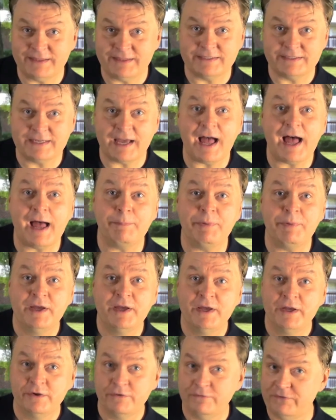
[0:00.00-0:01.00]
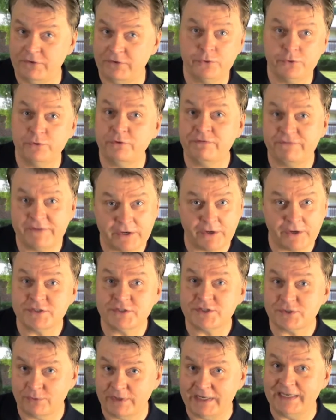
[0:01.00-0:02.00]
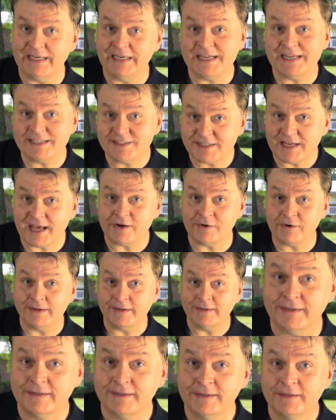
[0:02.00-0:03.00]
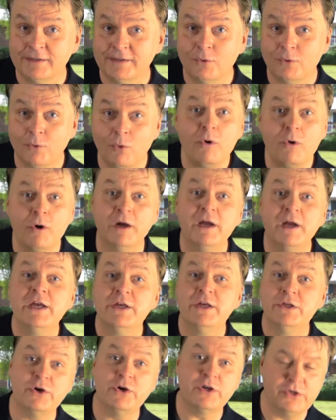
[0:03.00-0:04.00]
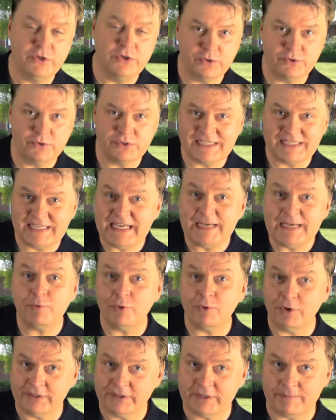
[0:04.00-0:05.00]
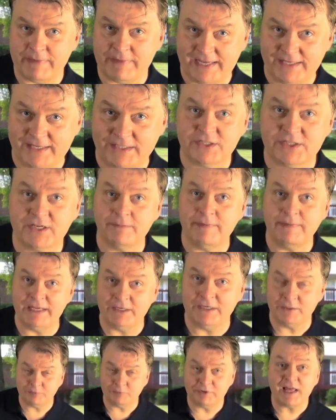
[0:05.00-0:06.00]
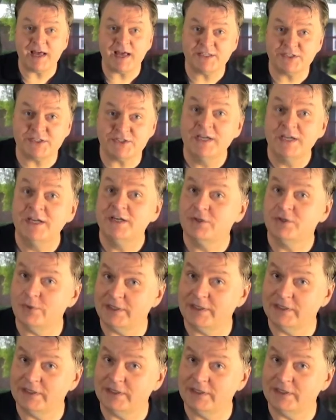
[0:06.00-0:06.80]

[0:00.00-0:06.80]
at the top, View, Fit on Screen, etc. Or you can use keyboard commands, Command plus to